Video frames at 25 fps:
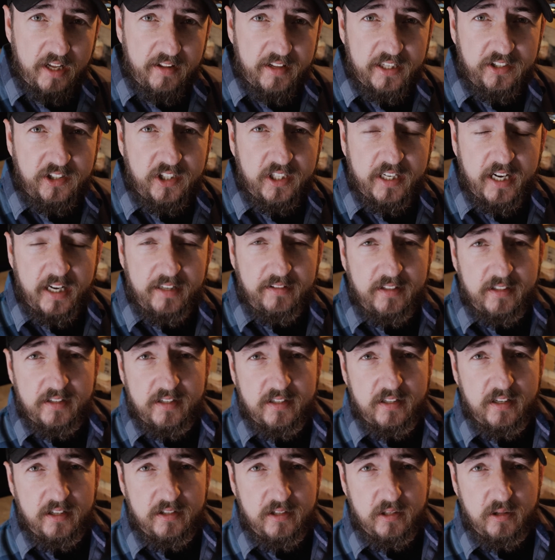that you got the
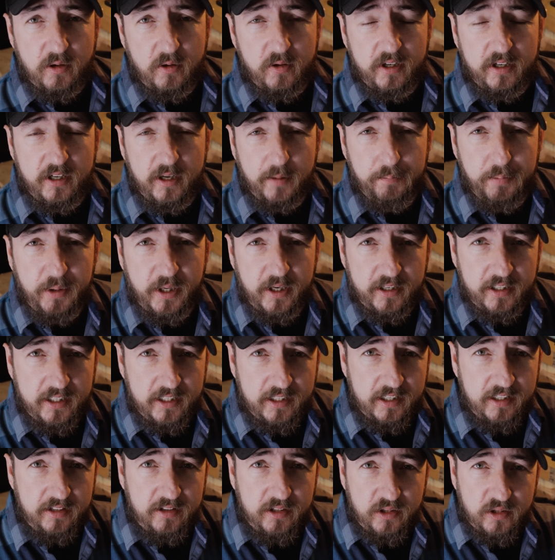suds loaded up, you're gonna
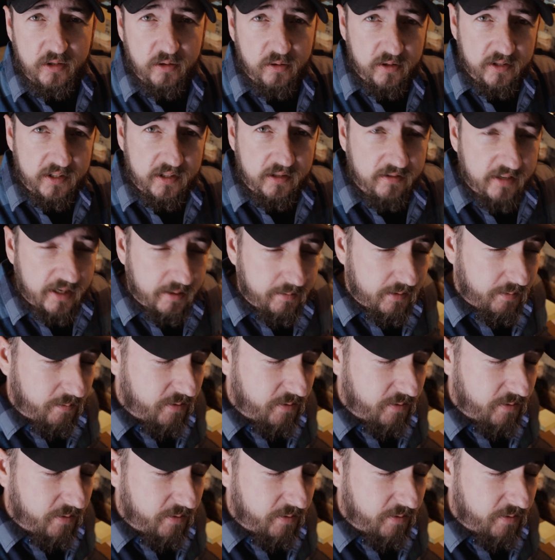need the tools to wrap the